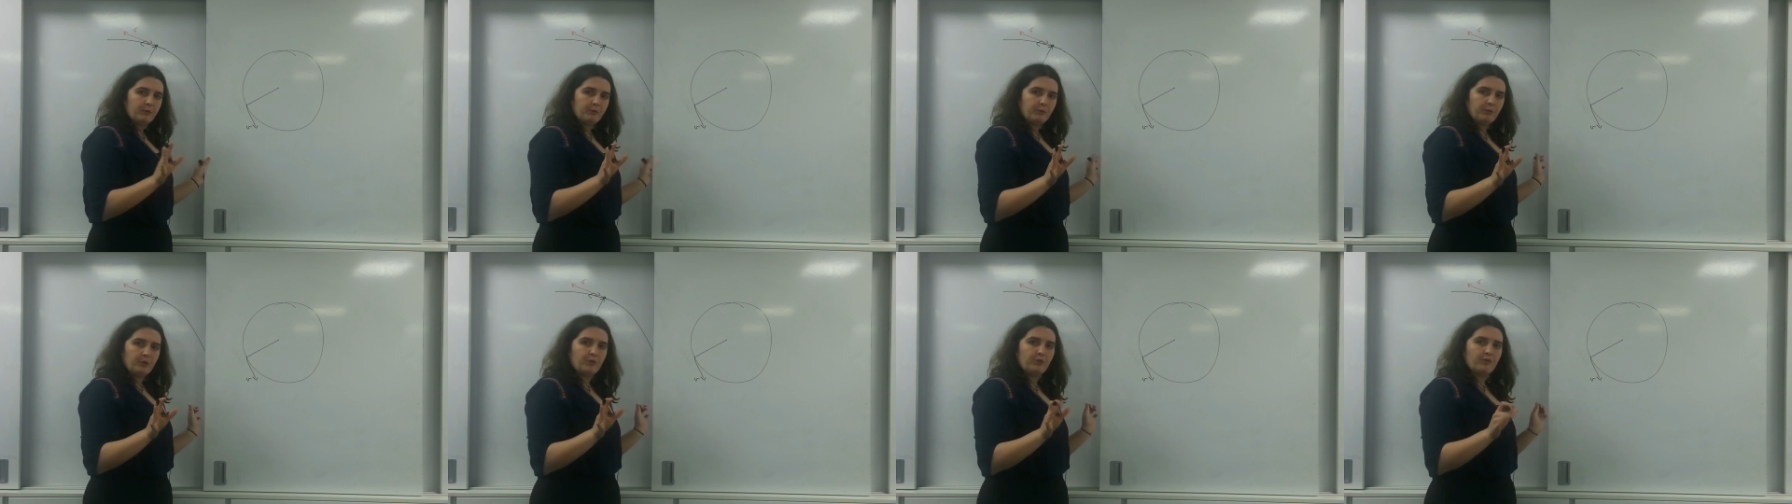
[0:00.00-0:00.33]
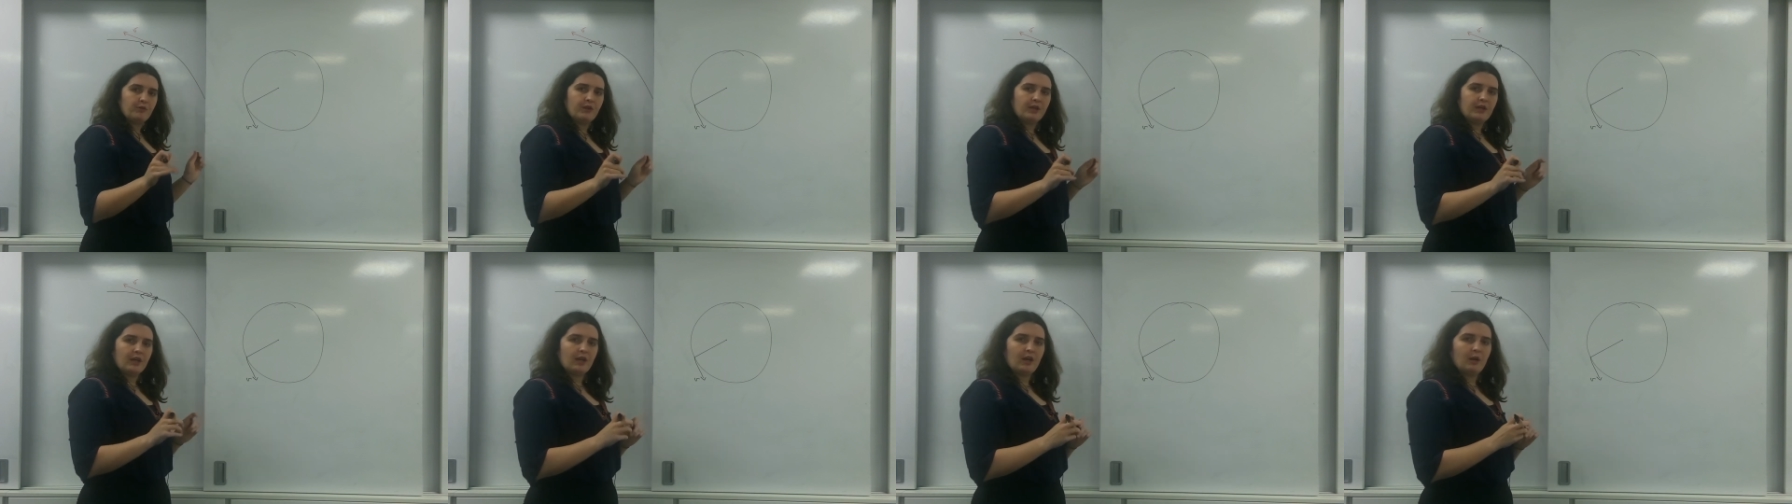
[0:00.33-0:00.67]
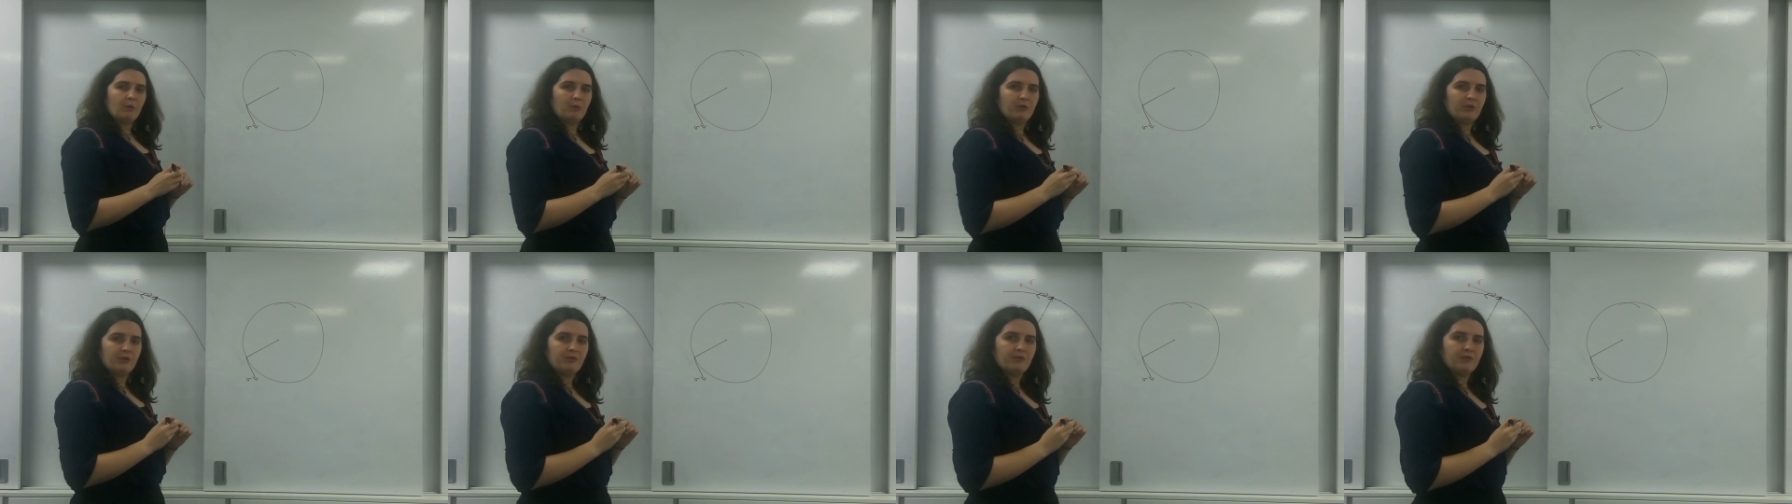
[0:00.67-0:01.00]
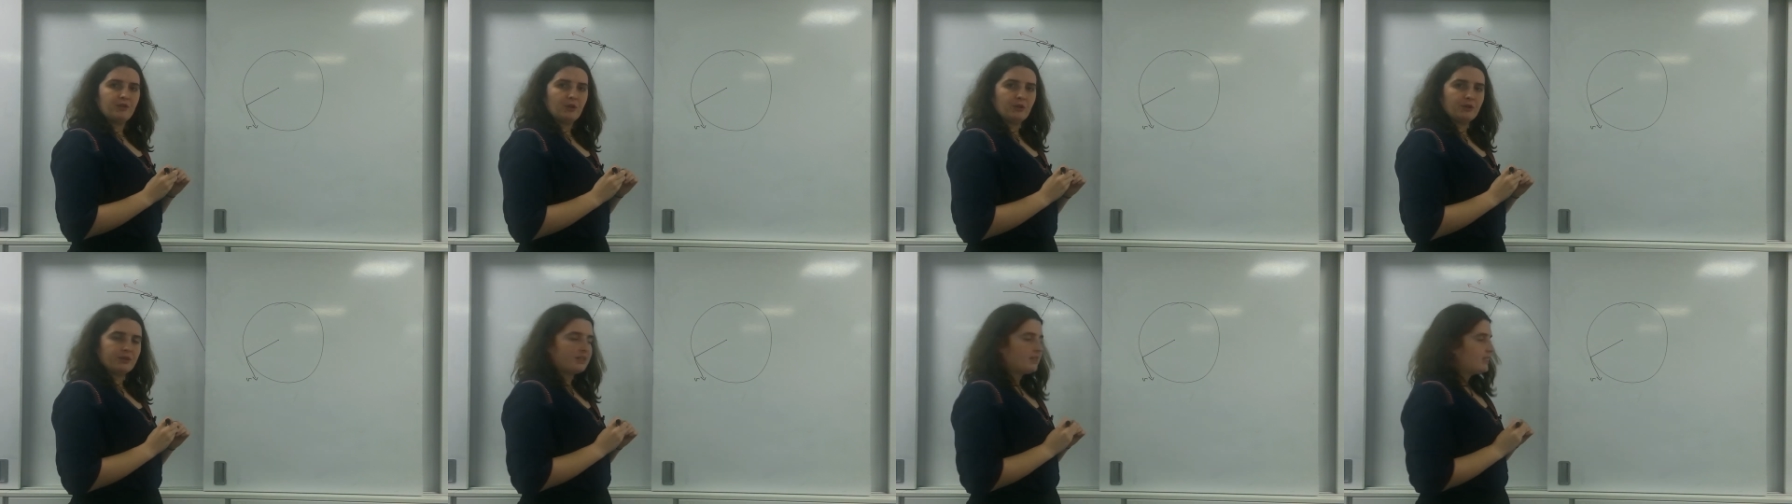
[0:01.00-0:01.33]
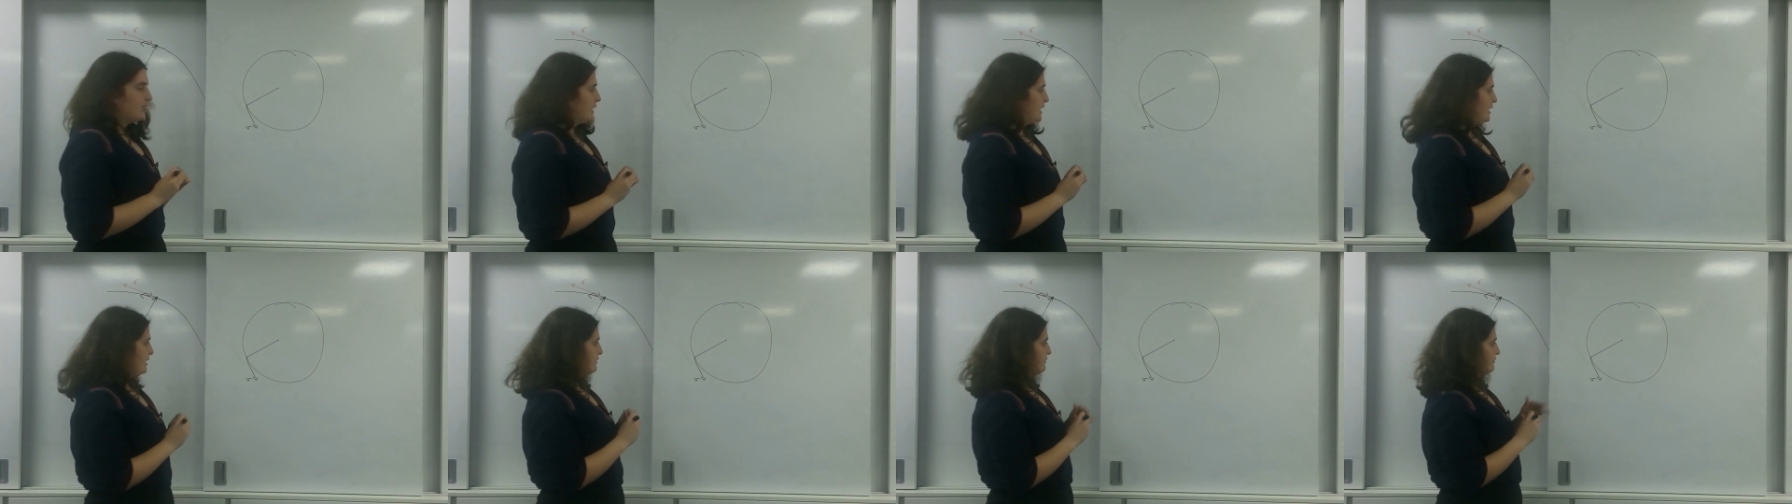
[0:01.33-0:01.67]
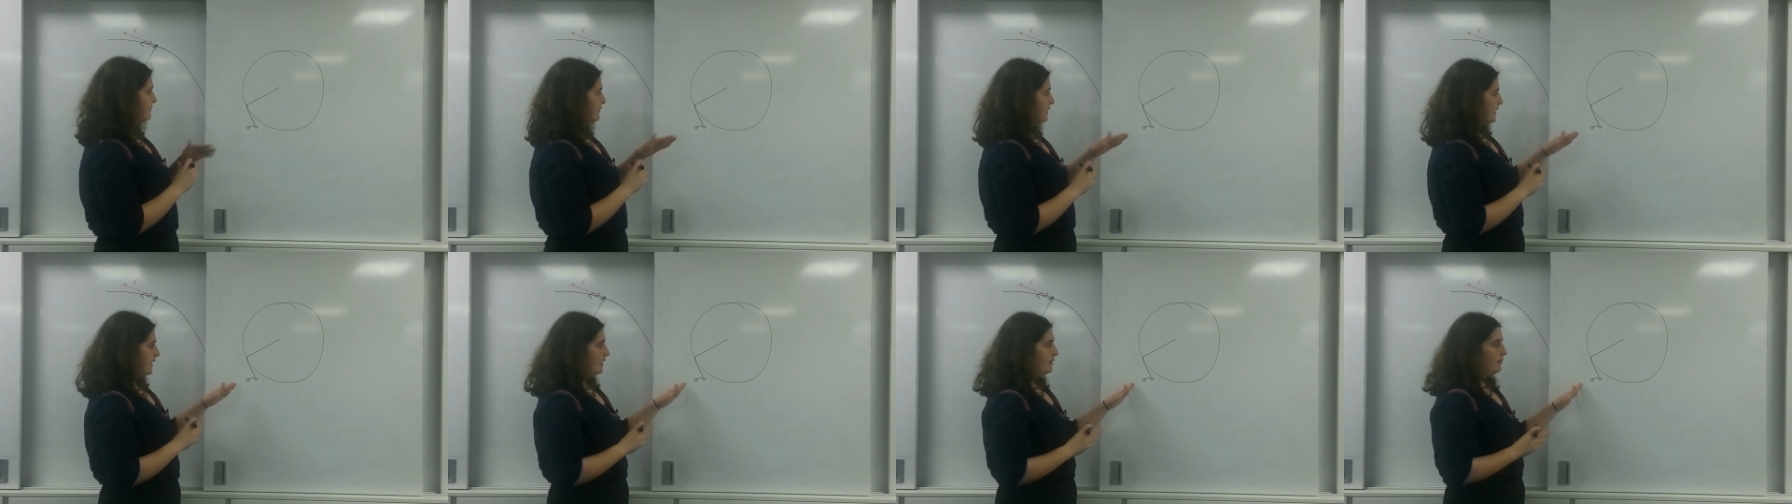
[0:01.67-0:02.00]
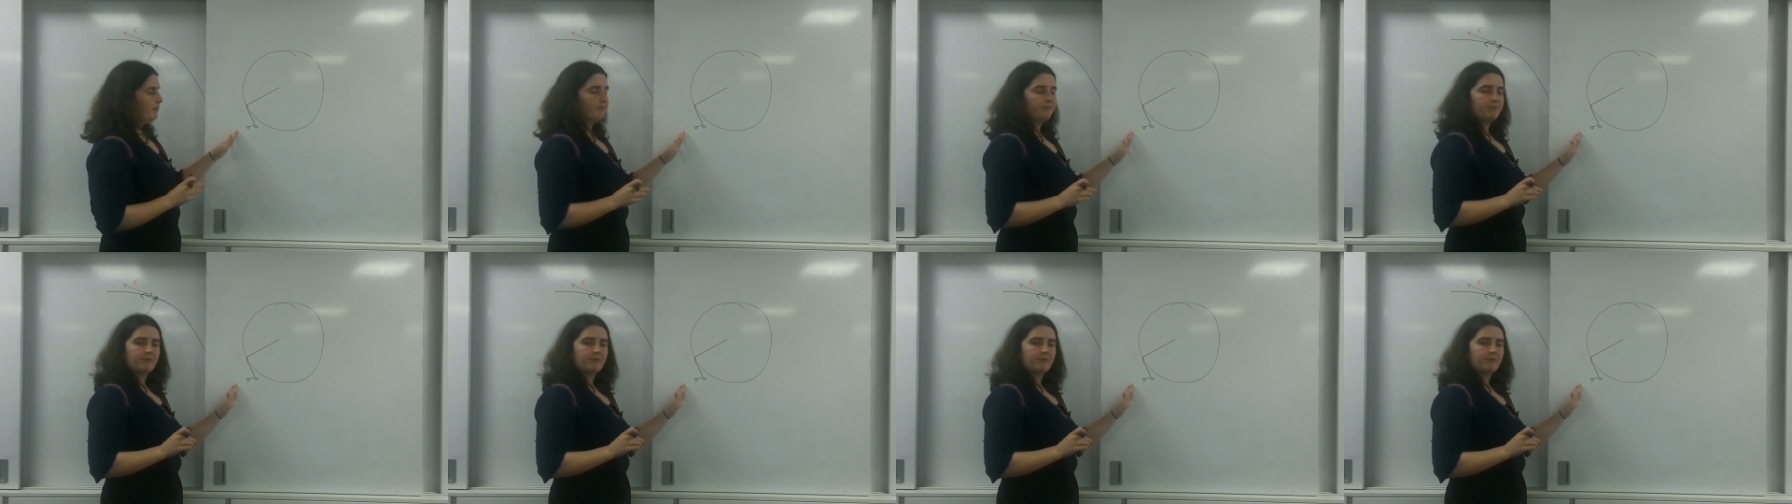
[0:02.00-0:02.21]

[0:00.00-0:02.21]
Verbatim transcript: with moving with a velocity of v.